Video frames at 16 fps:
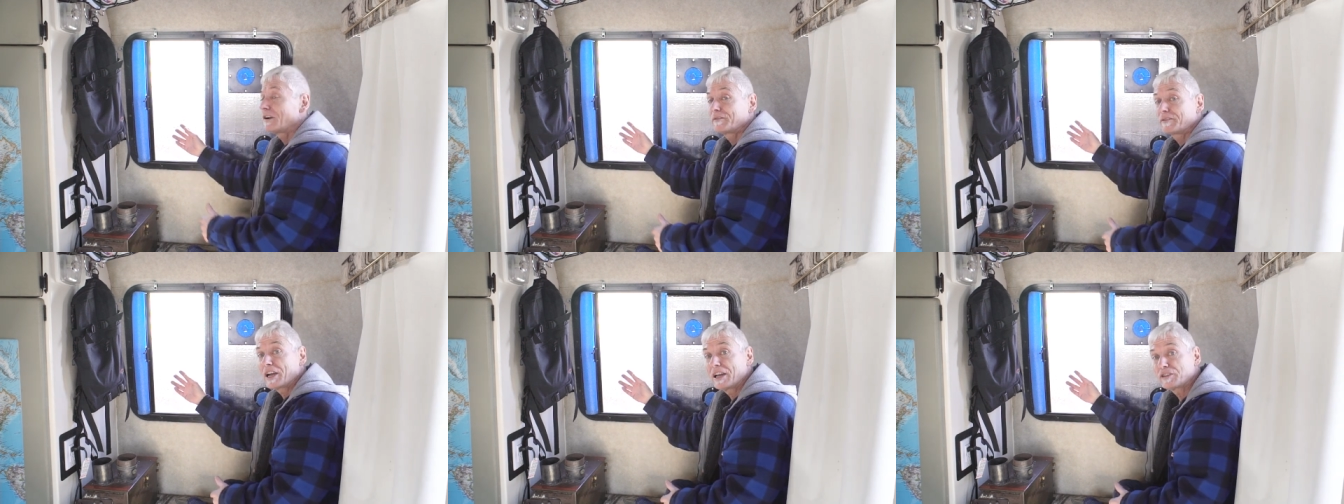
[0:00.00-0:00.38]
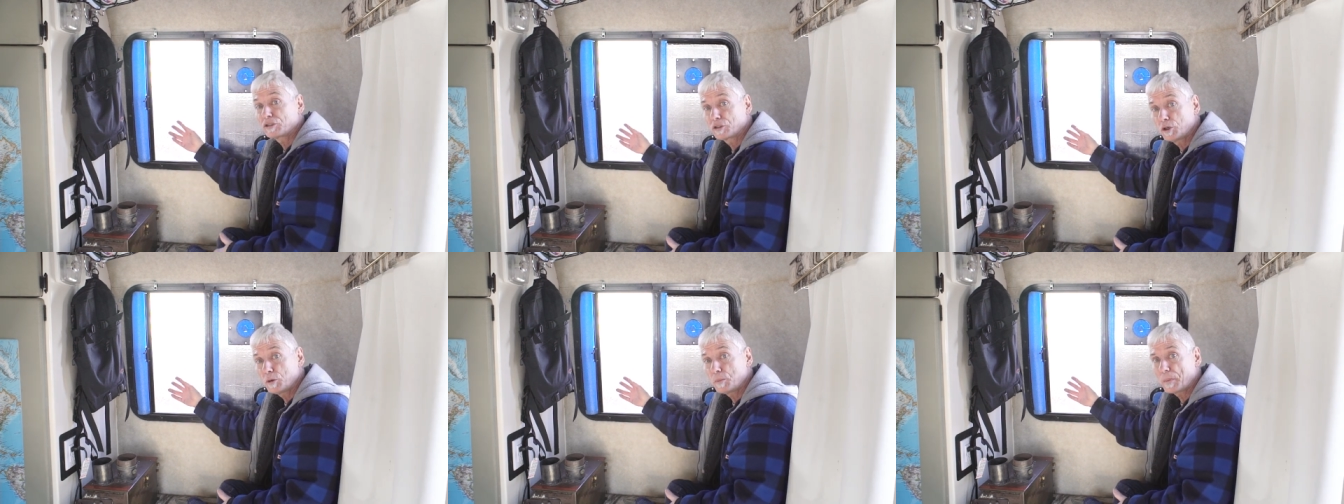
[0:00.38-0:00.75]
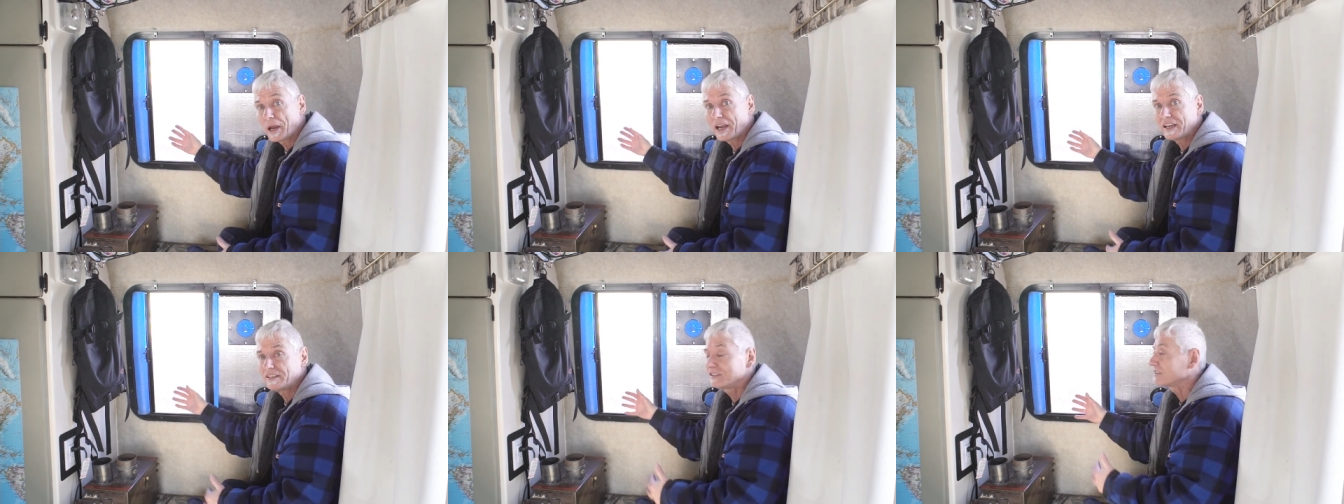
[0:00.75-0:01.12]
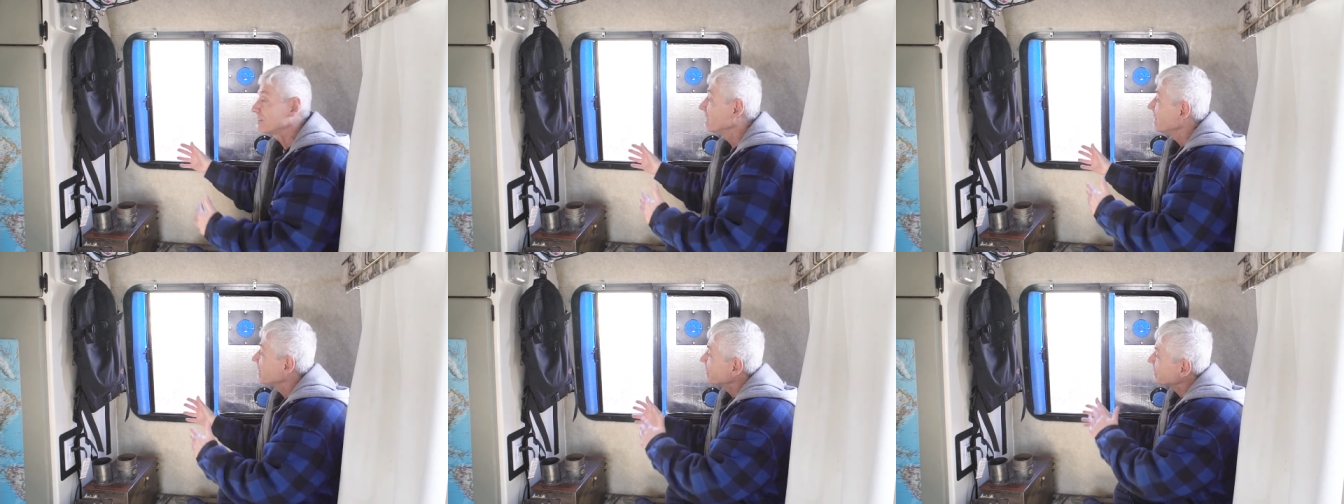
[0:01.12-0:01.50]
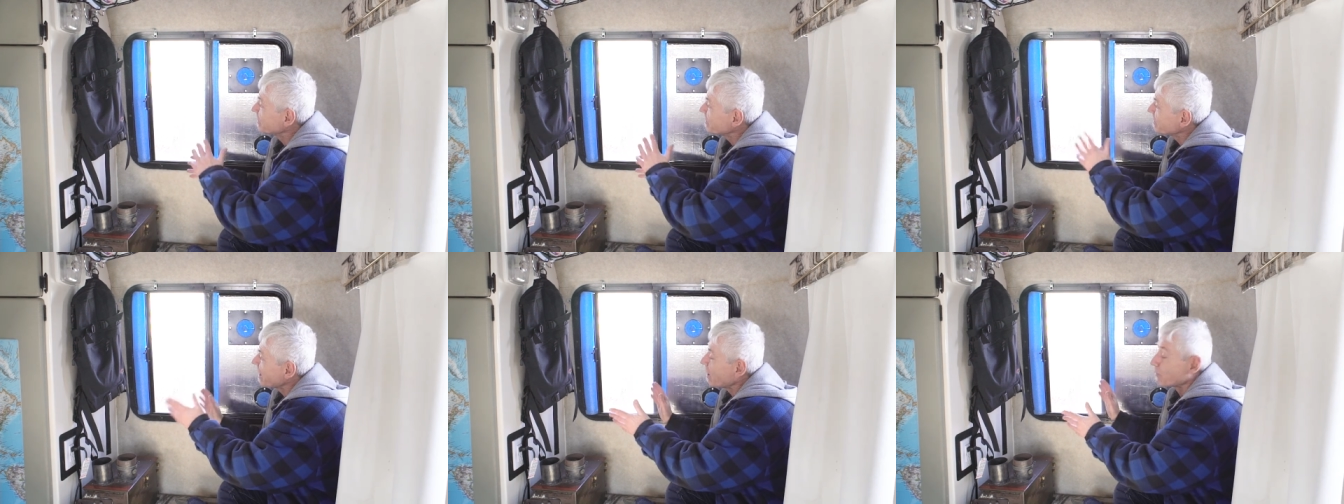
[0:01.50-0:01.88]
I've got two panes that
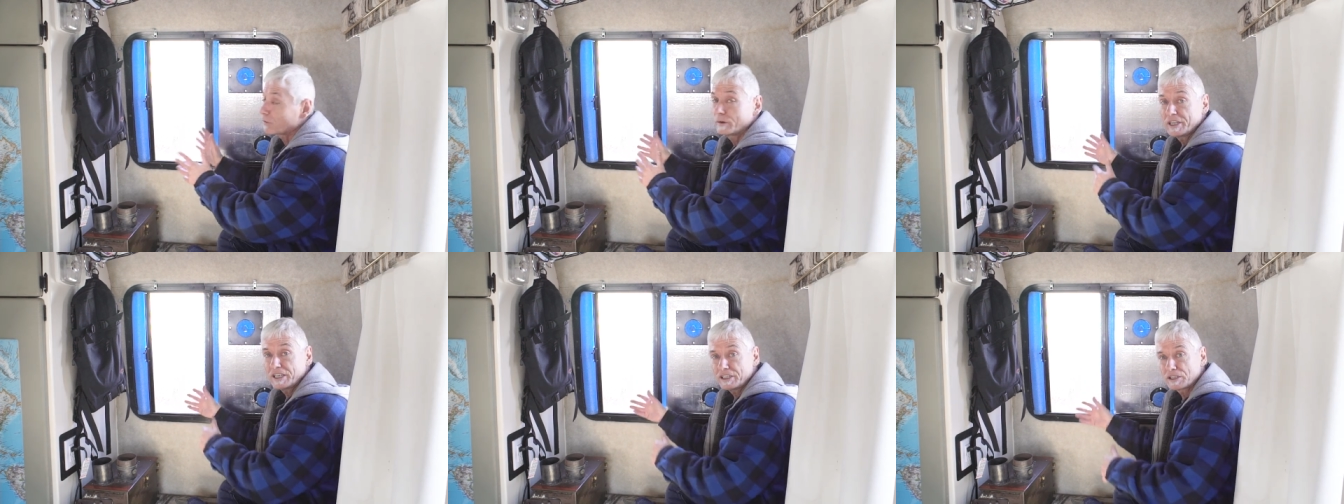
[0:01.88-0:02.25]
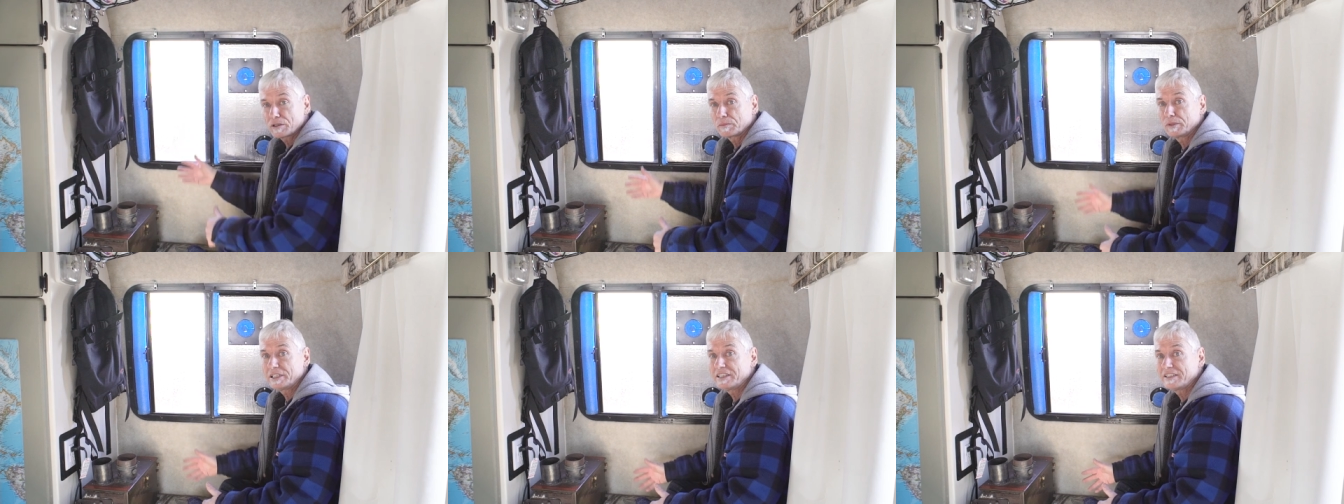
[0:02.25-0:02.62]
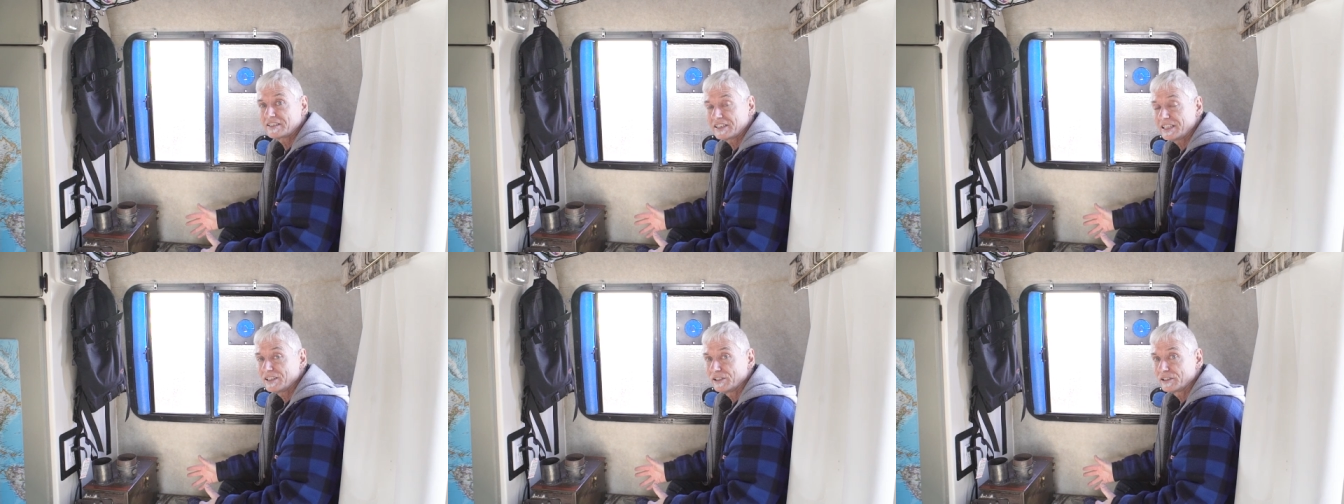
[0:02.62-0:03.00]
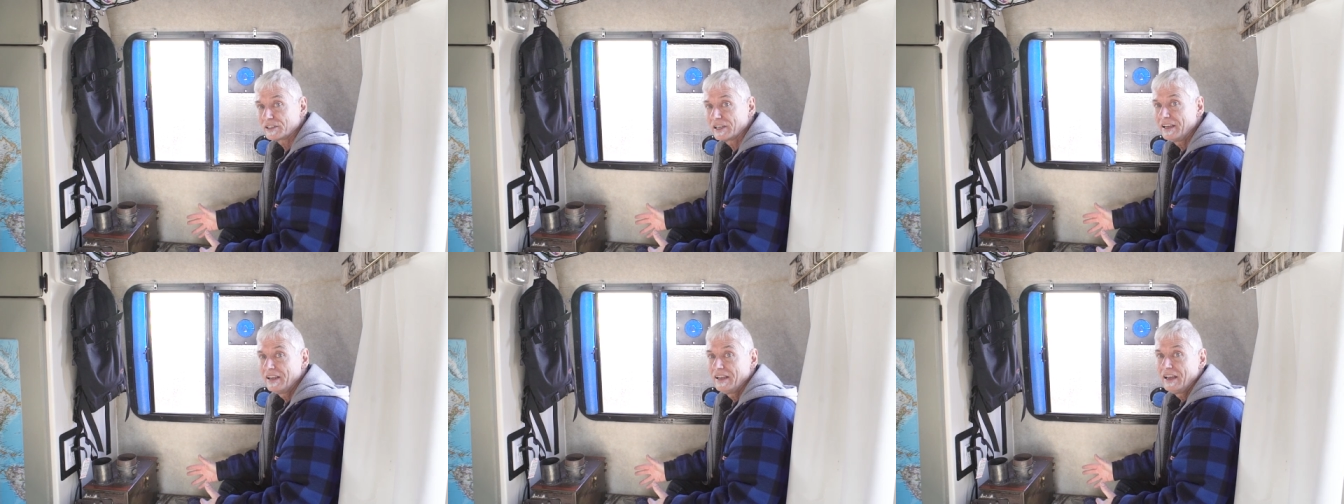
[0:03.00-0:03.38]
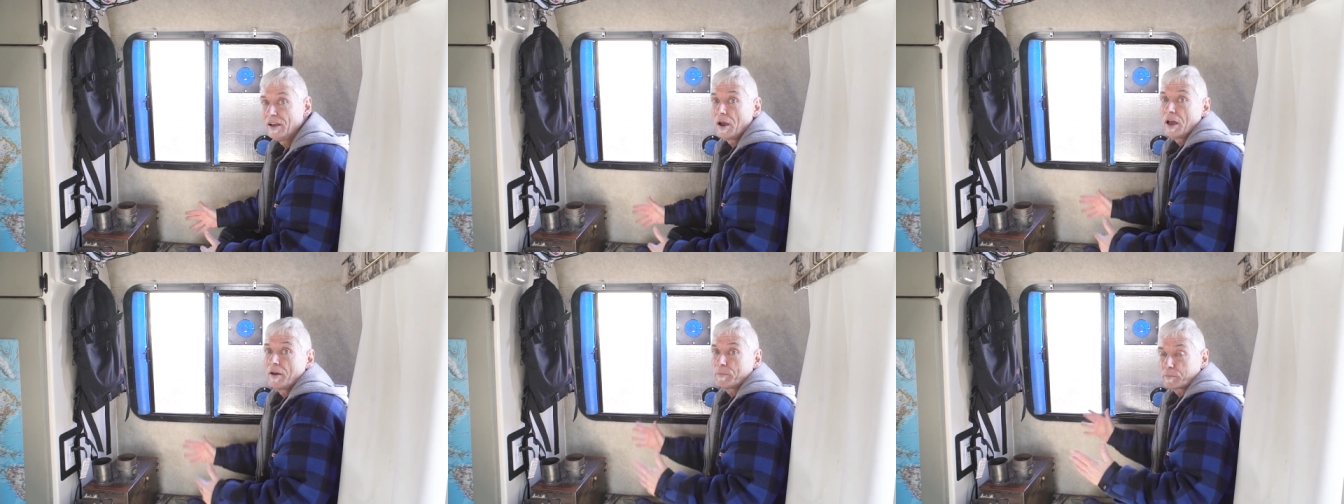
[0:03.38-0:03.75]
are now reasonably sealed,
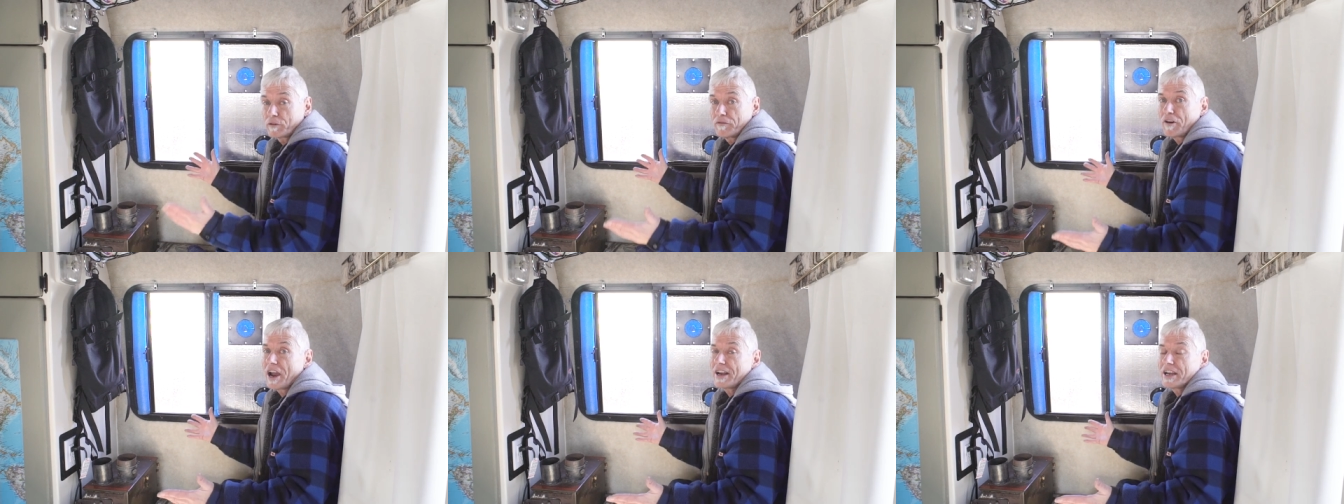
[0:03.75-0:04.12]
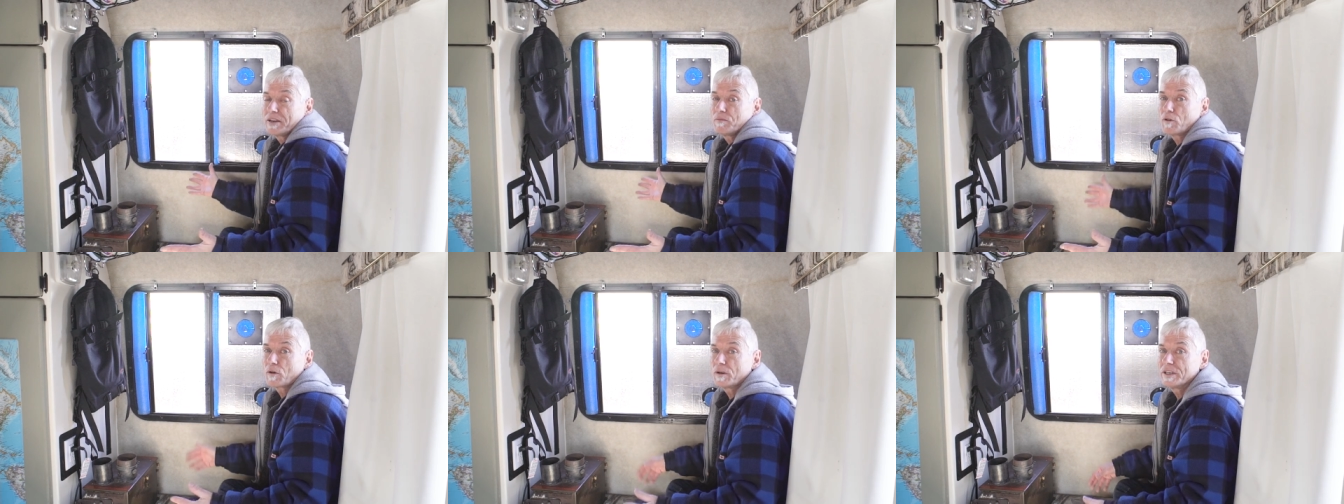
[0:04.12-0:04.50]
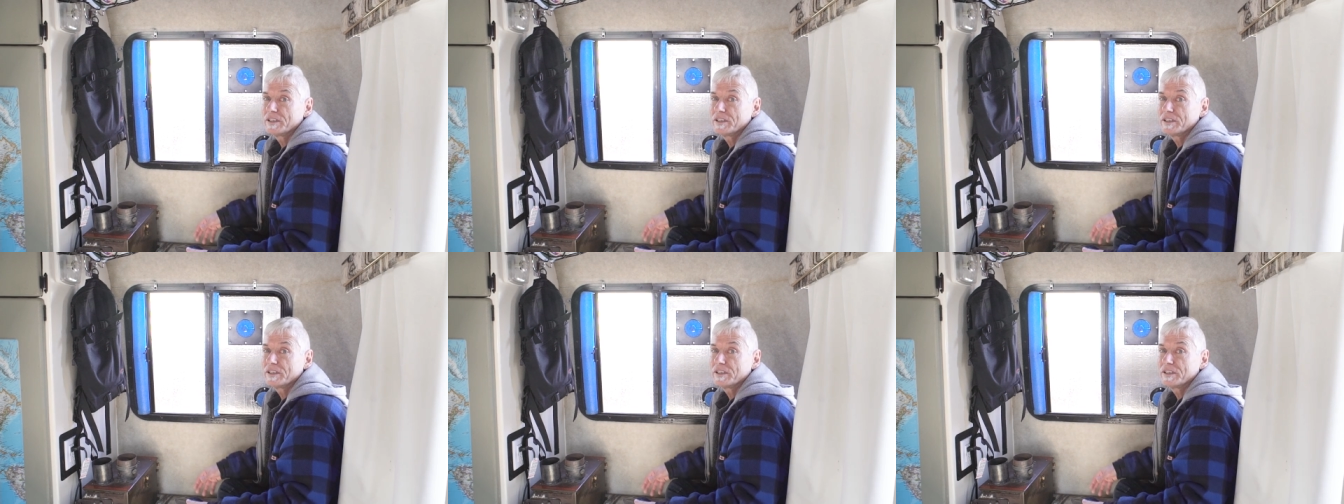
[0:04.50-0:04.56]
providing more